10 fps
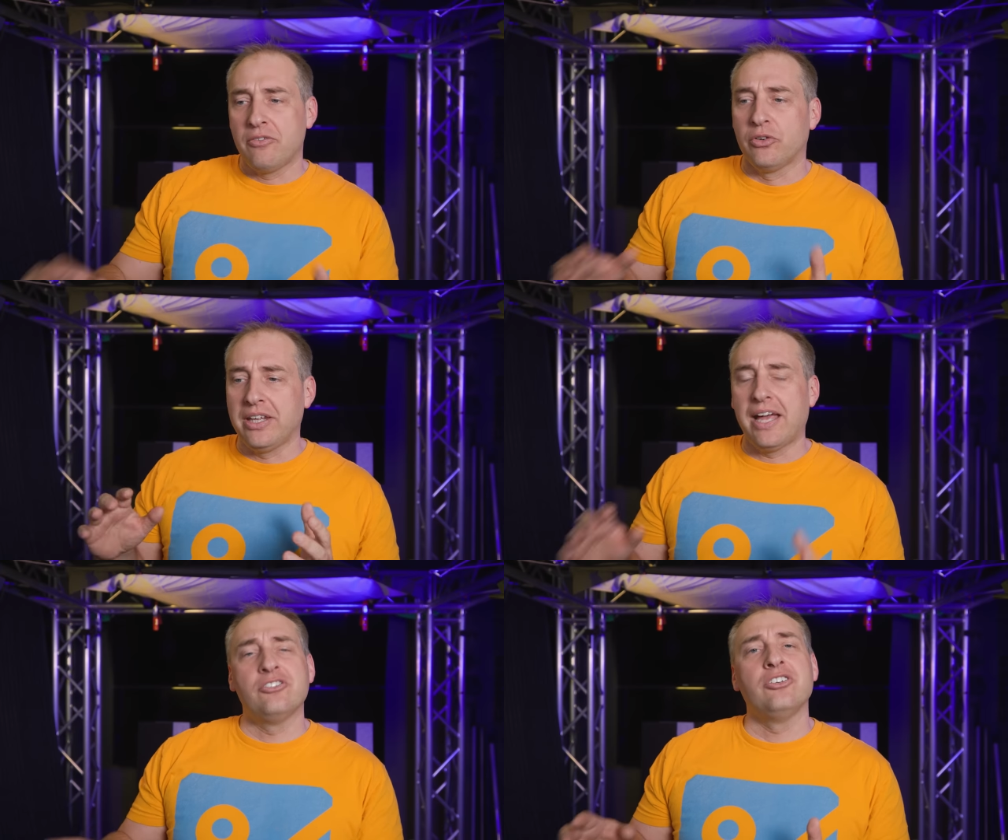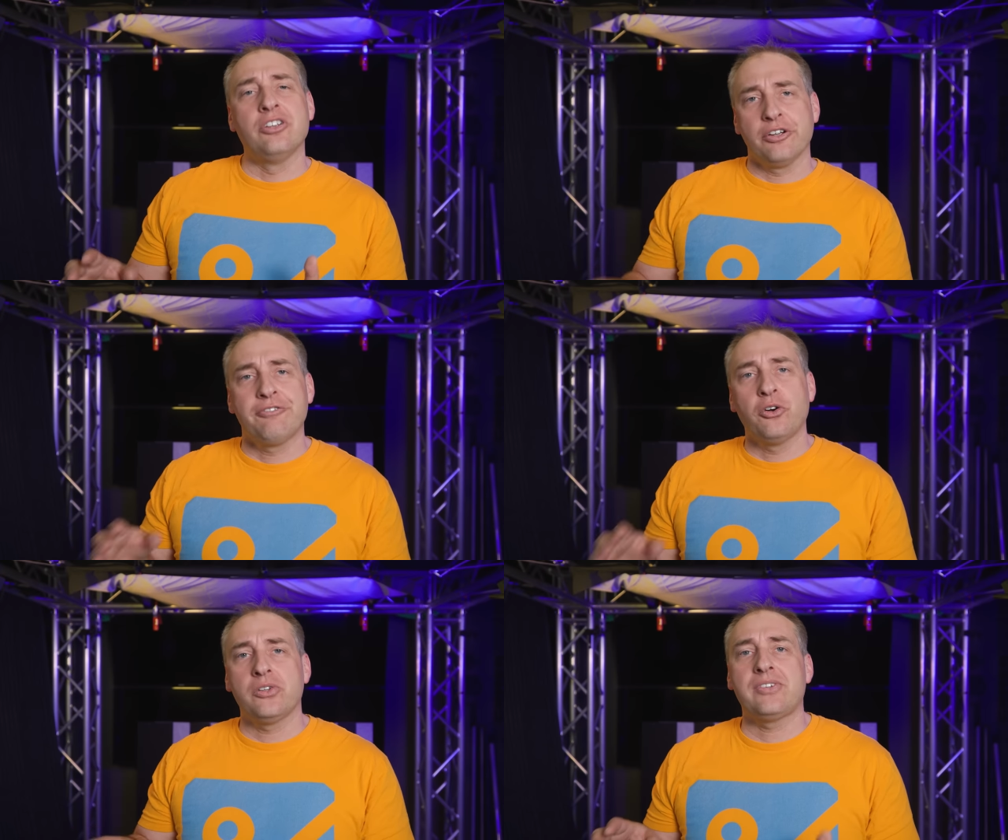really engineering
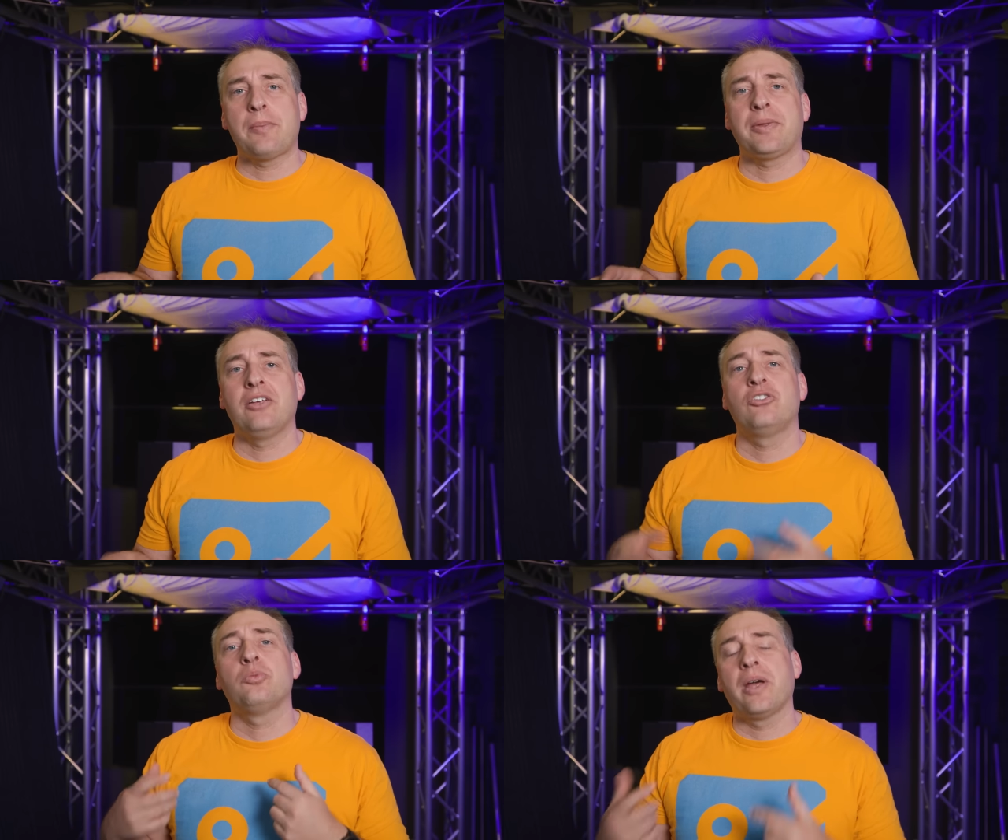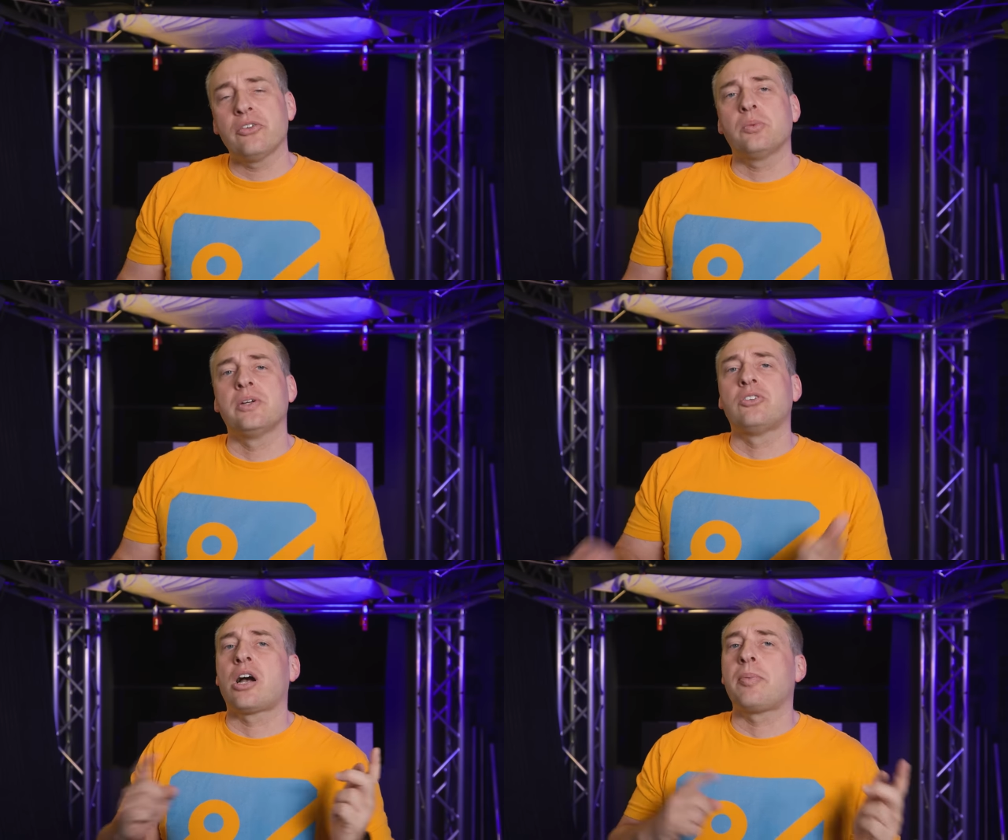focused applications, but I also
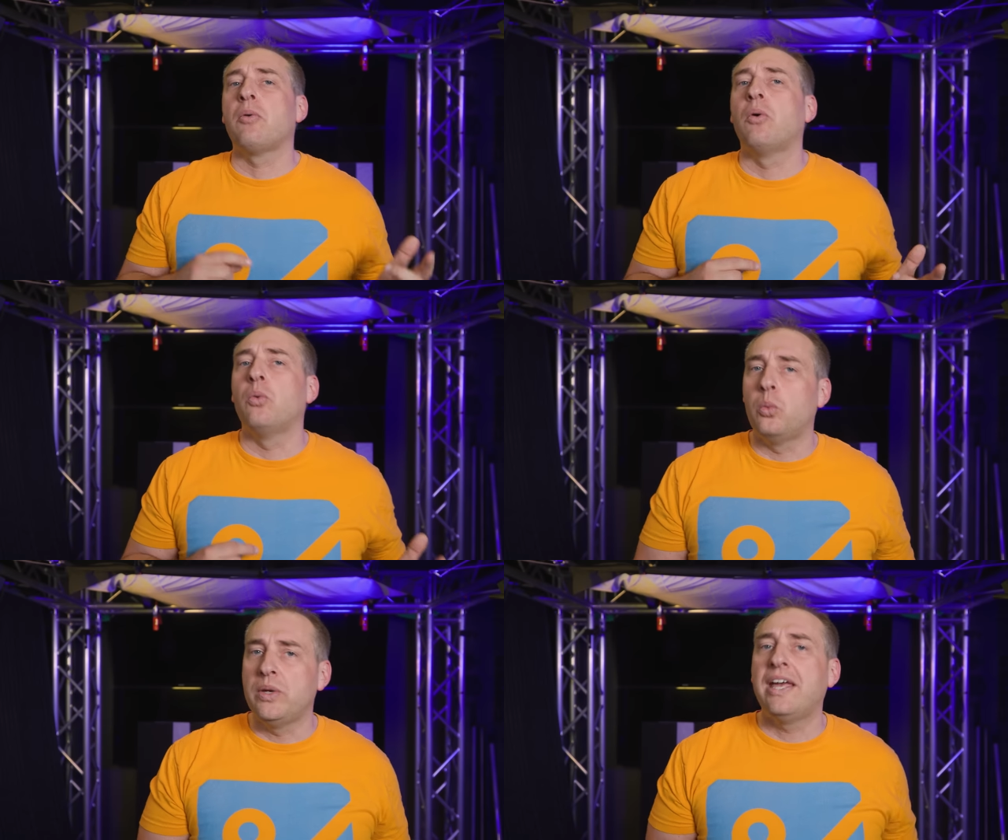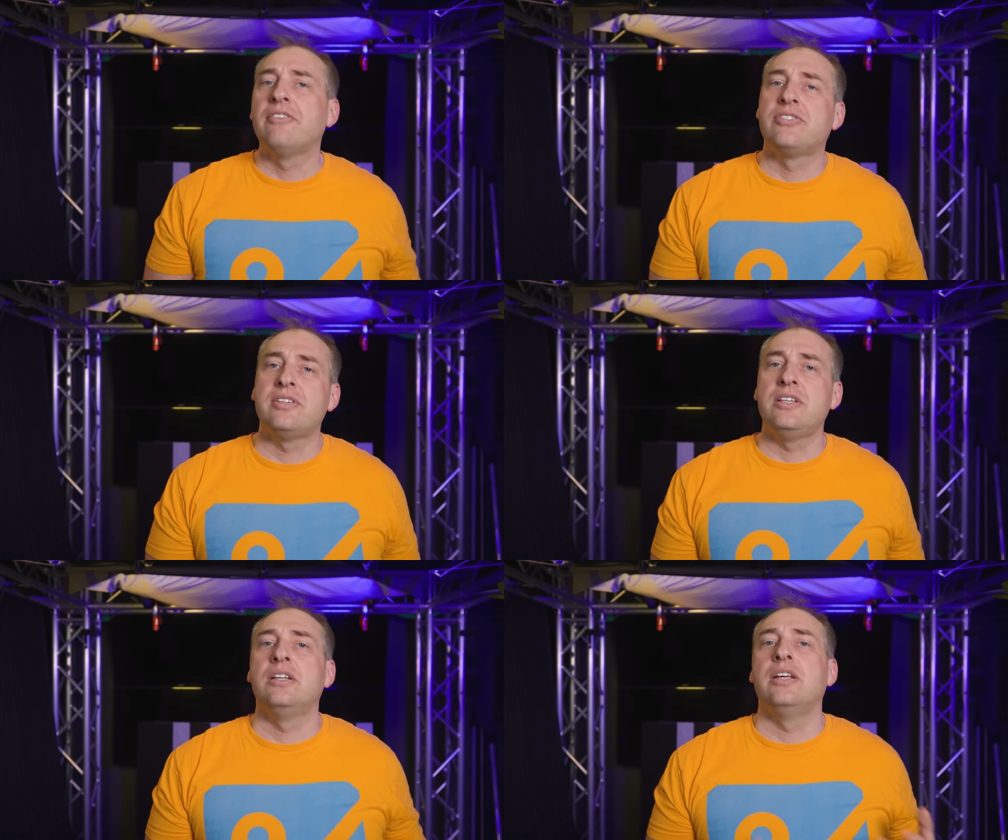want to talk about what we have
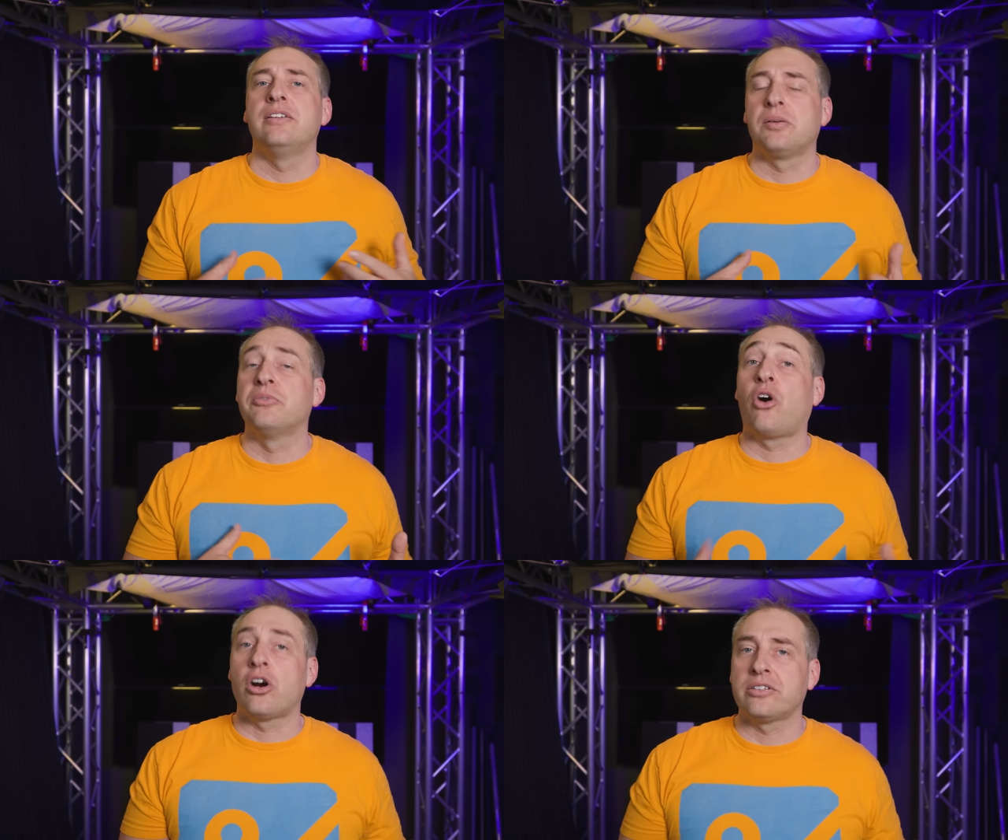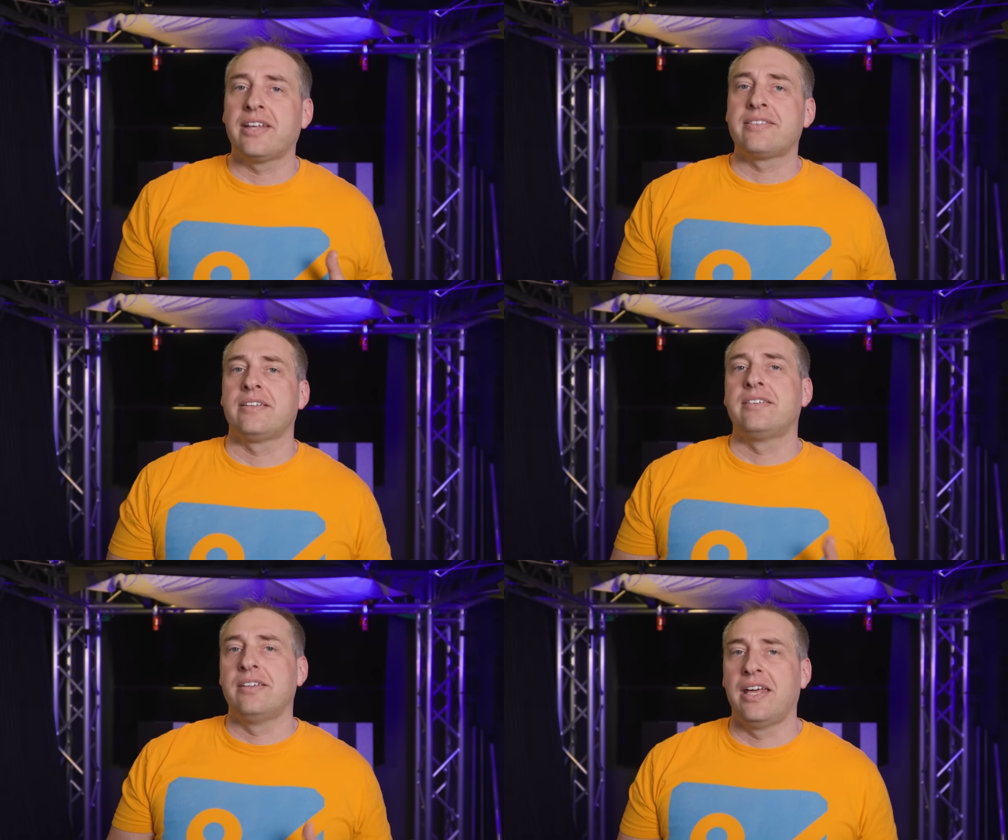seen in some of our
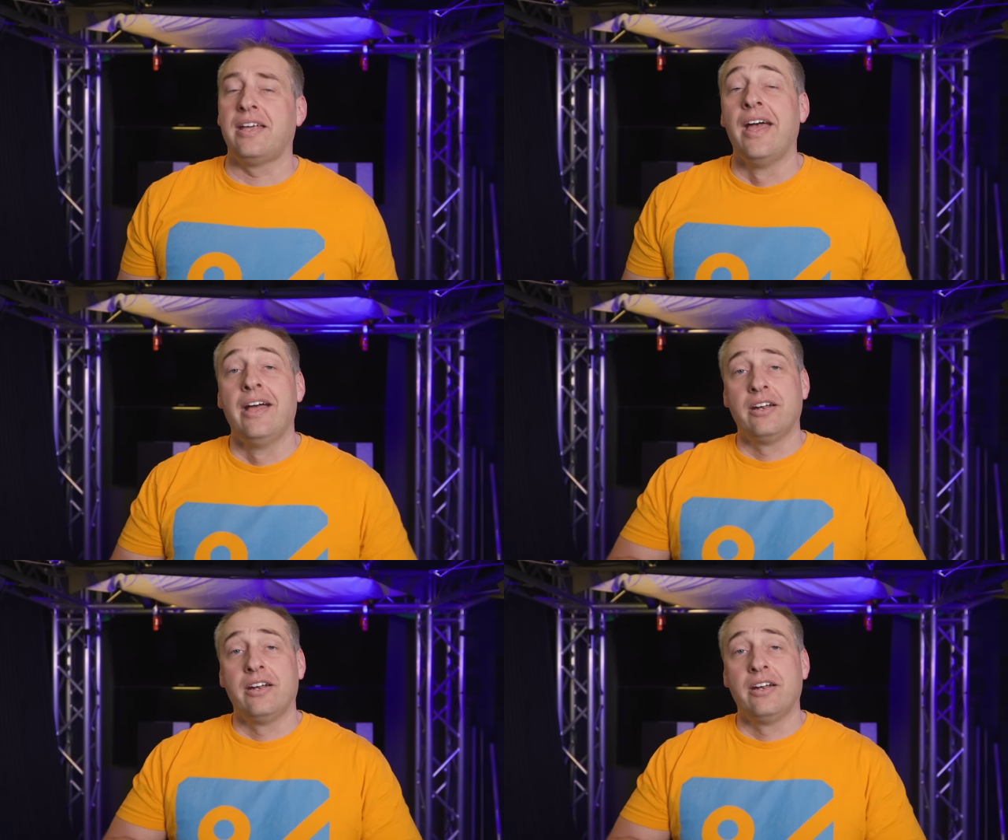testing to date.